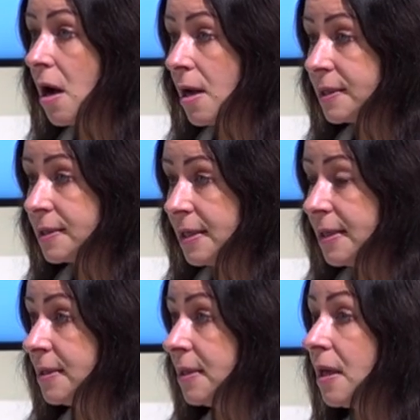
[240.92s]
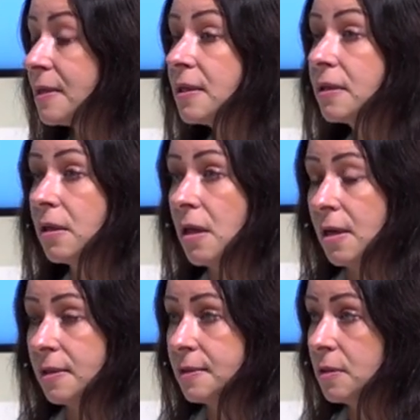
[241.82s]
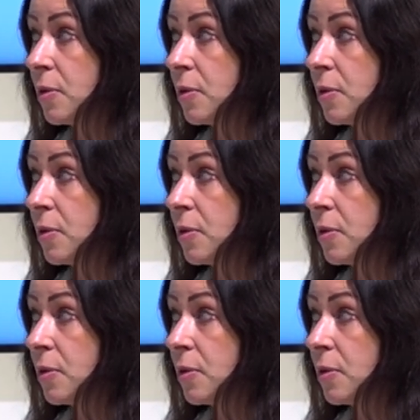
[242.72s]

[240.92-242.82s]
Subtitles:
us as an asset class,